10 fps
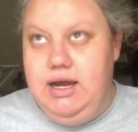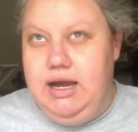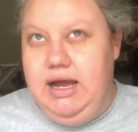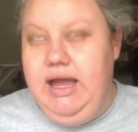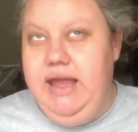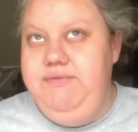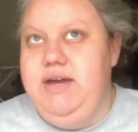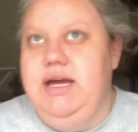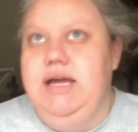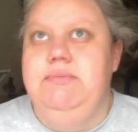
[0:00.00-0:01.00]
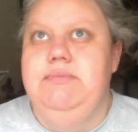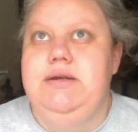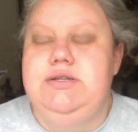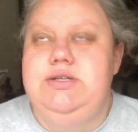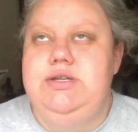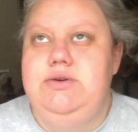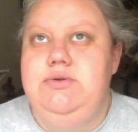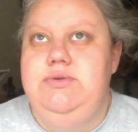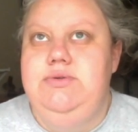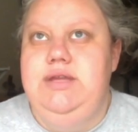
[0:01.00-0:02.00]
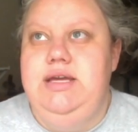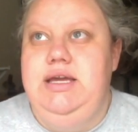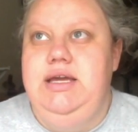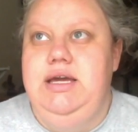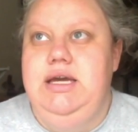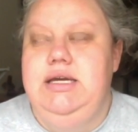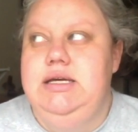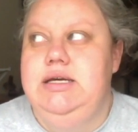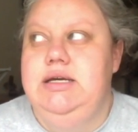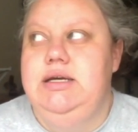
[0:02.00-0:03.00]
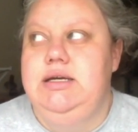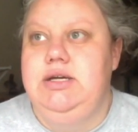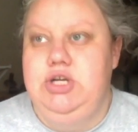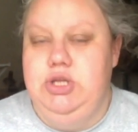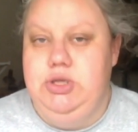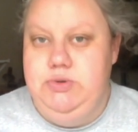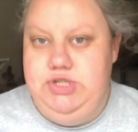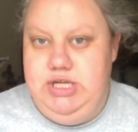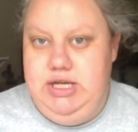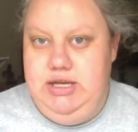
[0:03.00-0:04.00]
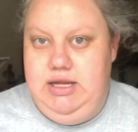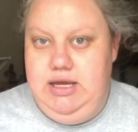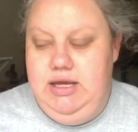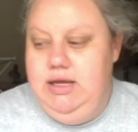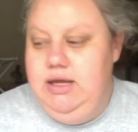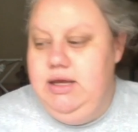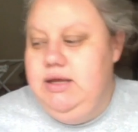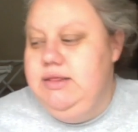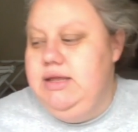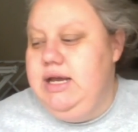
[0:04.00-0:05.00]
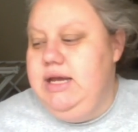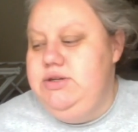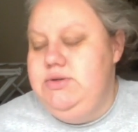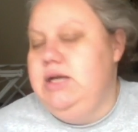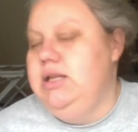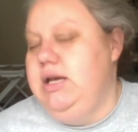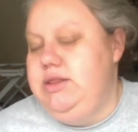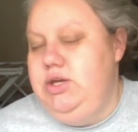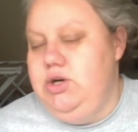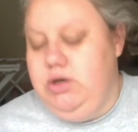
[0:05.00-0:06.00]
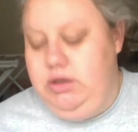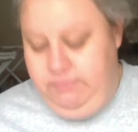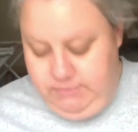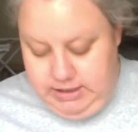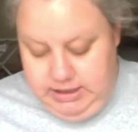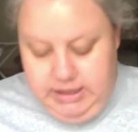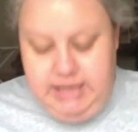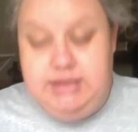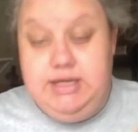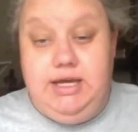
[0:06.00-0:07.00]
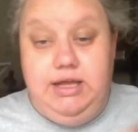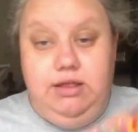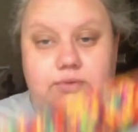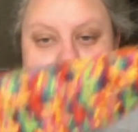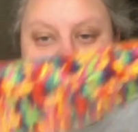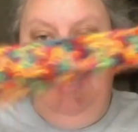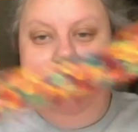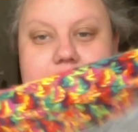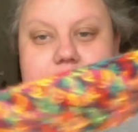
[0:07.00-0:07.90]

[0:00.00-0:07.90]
I've come to the conclusion that I do not like the yarn. I like the colorway, it's